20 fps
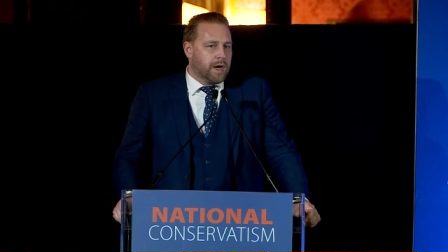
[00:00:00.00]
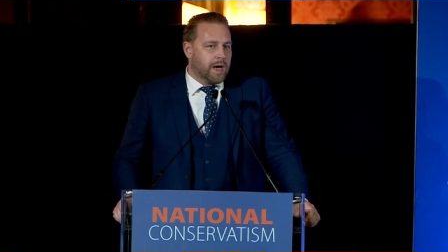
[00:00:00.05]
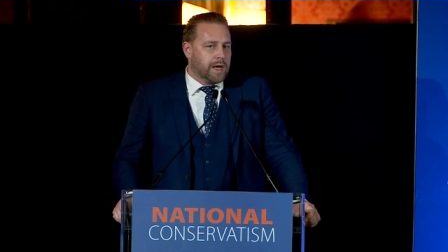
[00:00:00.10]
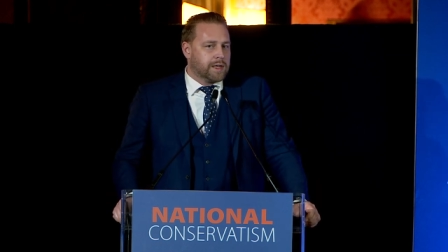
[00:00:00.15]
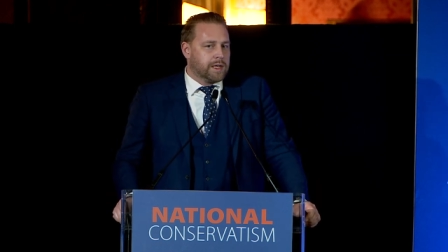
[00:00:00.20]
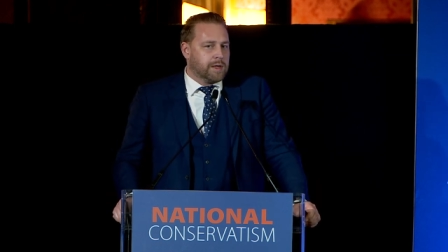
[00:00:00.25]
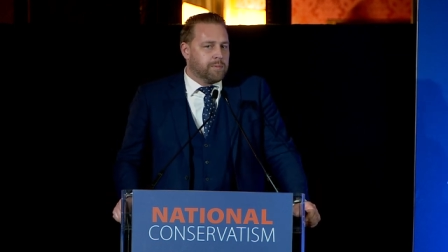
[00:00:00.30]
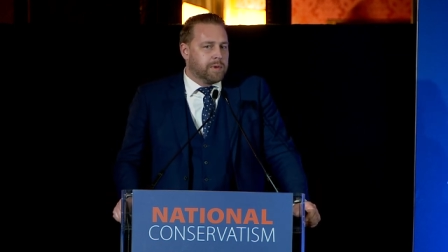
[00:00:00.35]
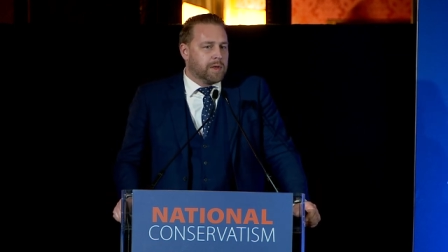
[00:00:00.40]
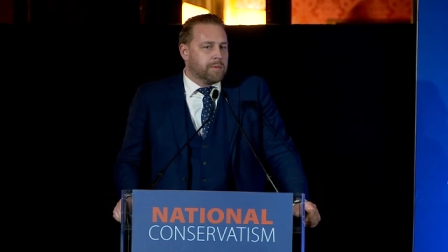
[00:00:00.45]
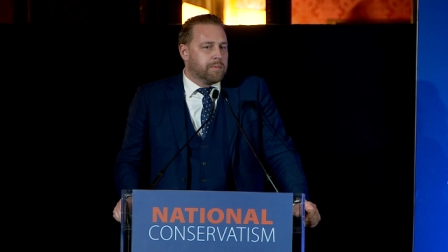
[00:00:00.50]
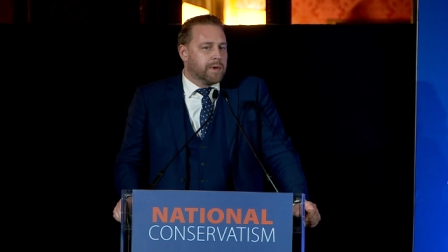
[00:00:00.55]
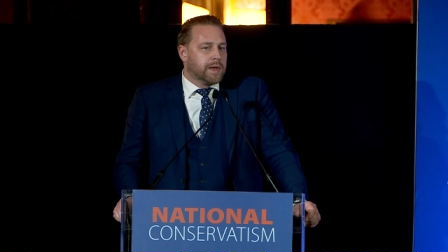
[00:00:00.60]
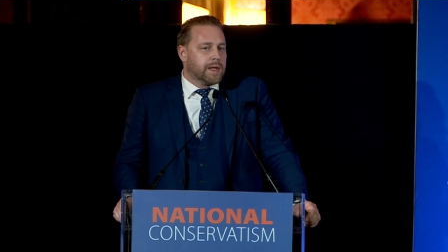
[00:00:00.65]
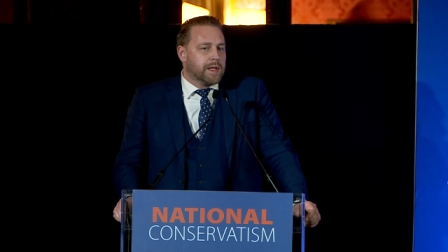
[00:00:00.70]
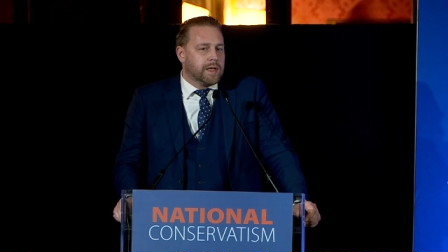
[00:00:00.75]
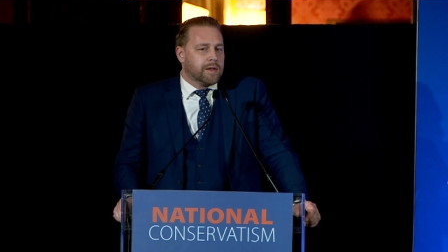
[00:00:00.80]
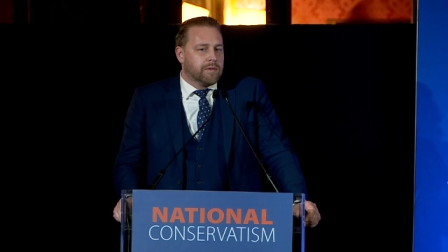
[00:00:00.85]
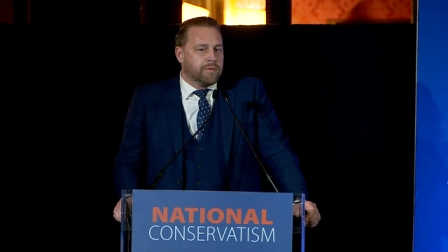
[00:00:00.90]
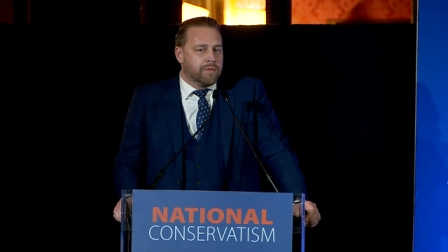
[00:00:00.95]
I deeply
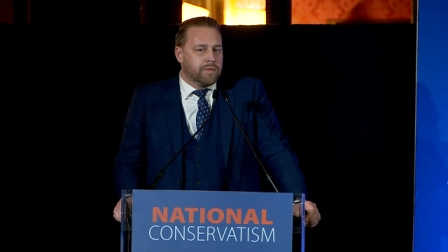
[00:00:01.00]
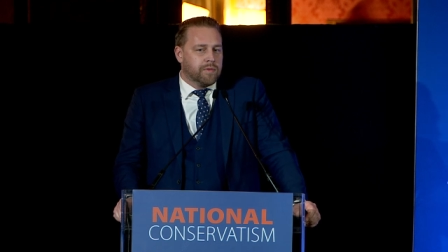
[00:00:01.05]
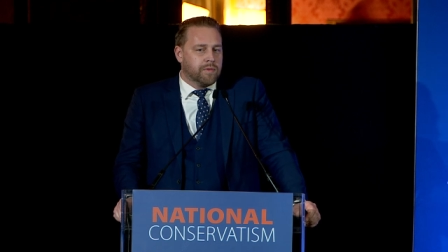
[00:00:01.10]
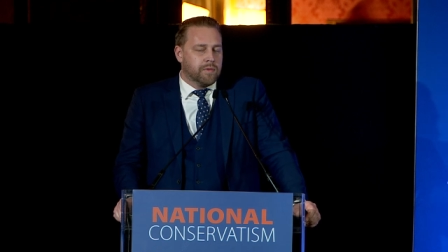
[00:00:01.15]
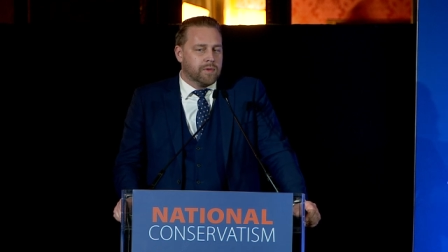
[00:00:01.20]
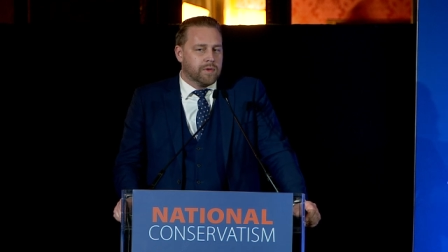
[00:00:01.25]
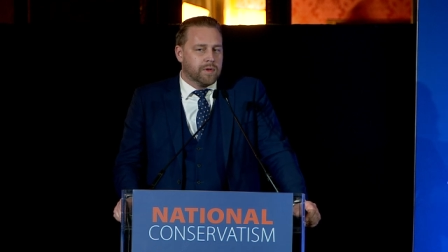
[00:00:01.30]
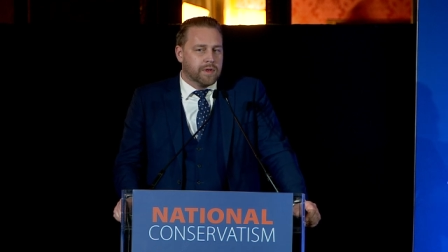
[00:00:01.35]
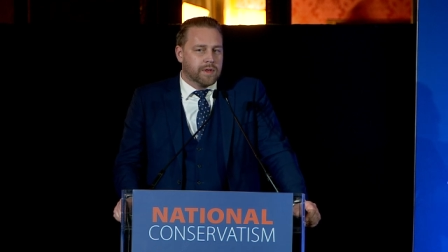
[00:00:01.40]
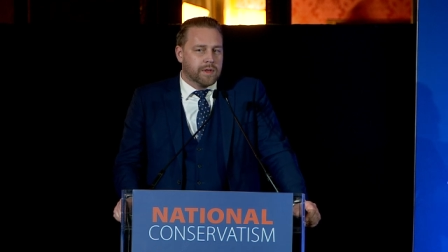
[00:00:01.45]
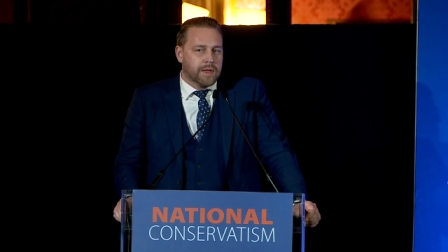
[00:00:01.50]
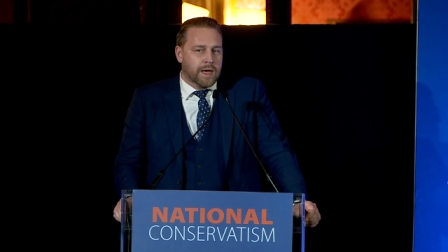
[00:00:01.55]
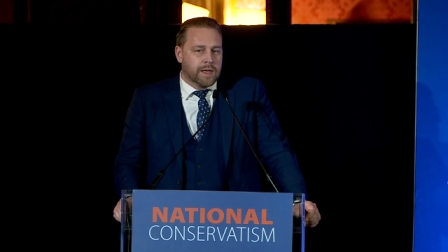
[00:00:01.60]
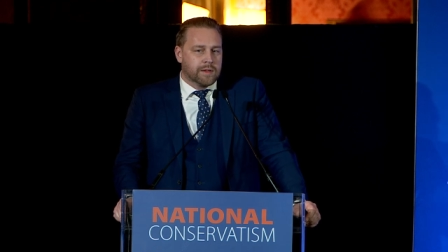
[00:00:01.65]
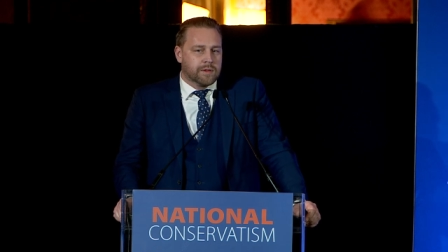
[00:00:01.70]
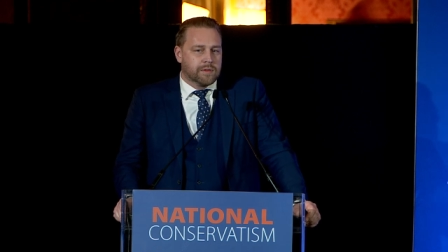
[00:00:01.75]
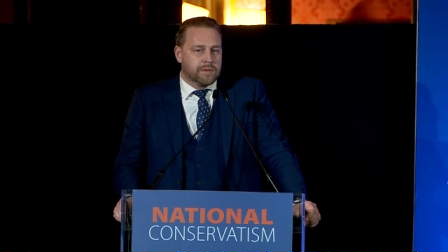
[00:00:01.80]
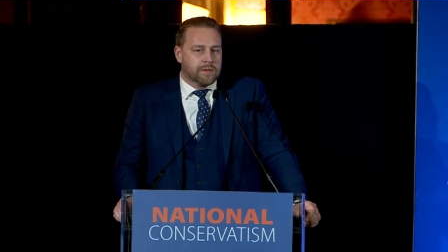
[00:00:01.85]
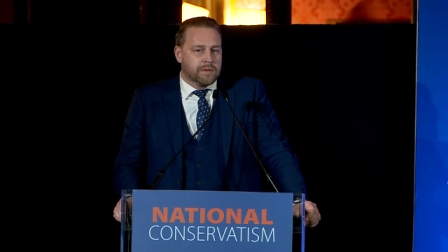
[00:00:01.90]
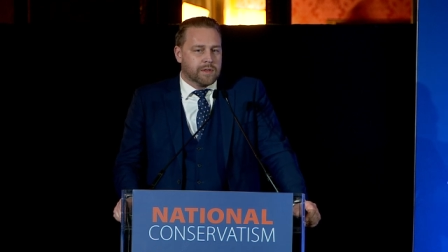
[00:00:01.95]
believe
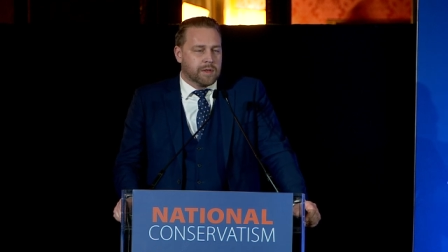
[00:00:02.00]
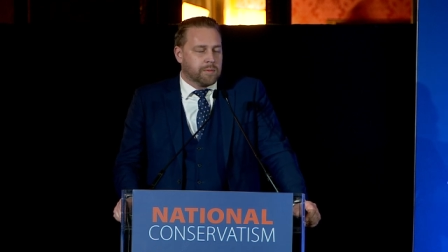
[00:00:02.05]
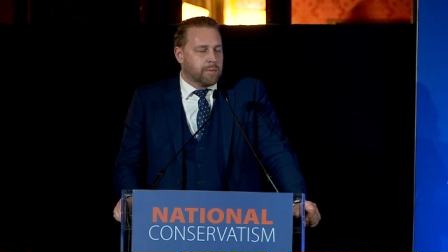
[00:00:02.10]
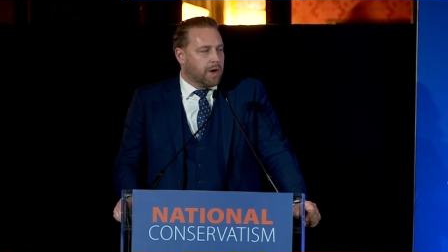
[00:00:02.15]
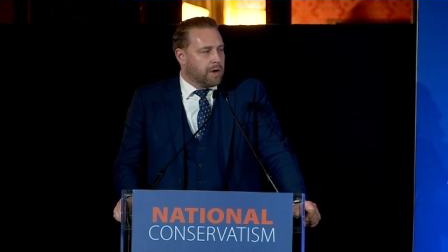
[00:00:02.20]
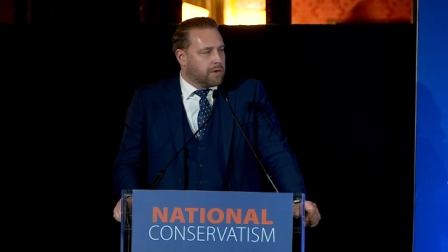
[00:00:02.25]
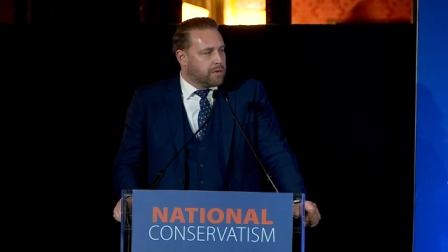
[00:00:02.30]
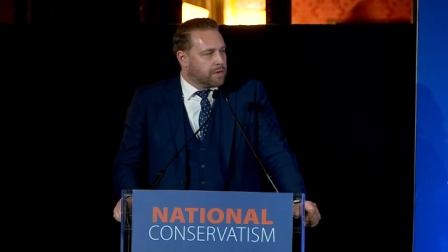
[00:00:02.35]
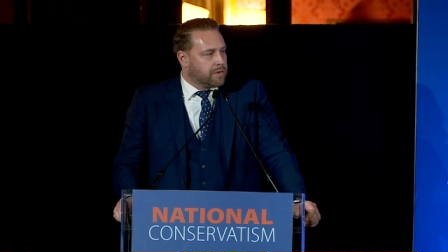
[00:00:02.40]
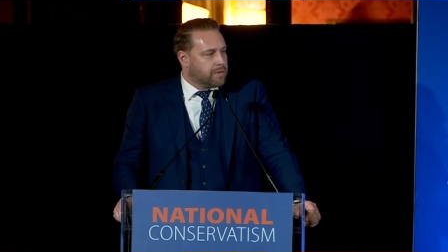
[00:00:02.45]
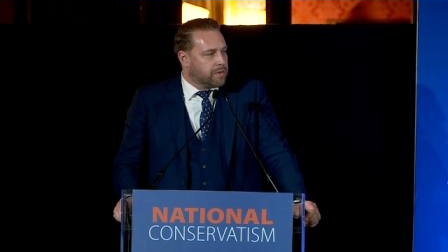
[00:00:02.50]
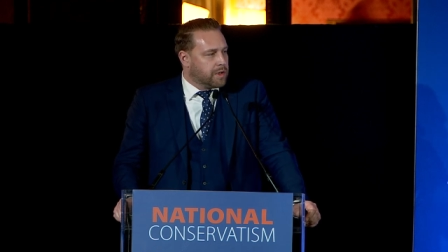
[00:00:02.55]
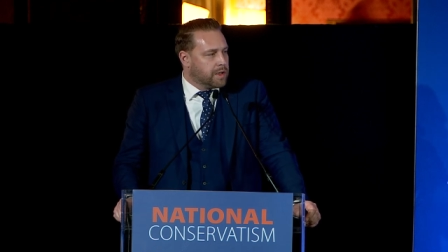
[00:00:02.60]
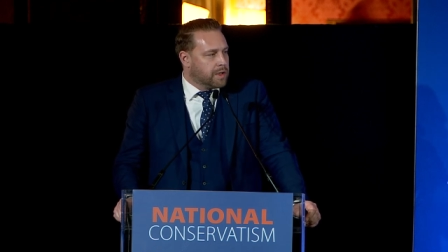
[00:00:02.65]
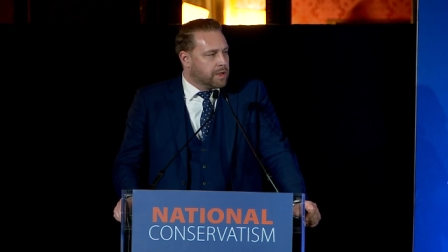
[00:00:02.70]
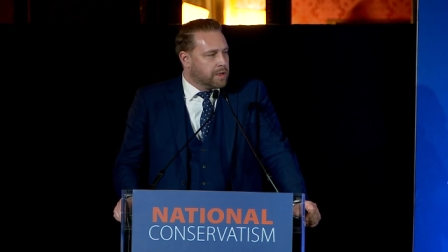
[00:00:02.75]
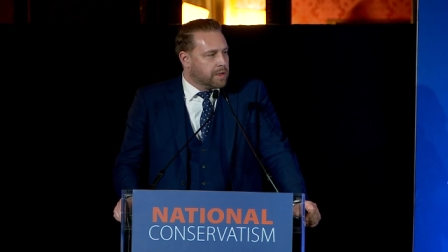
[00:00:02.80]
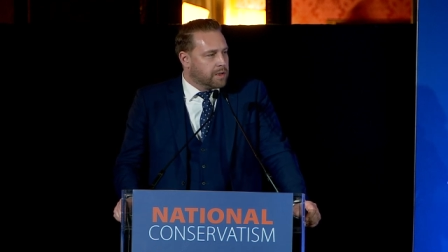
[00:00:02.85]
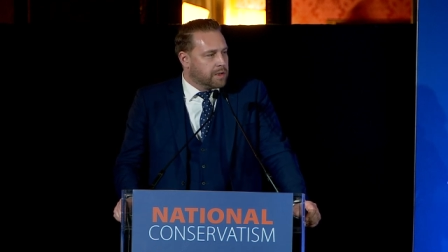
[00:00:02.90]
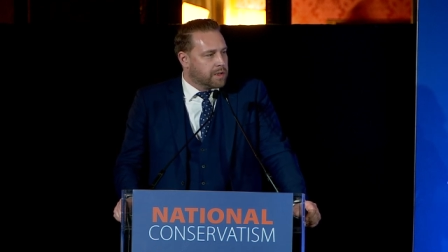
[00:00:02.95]
that democracy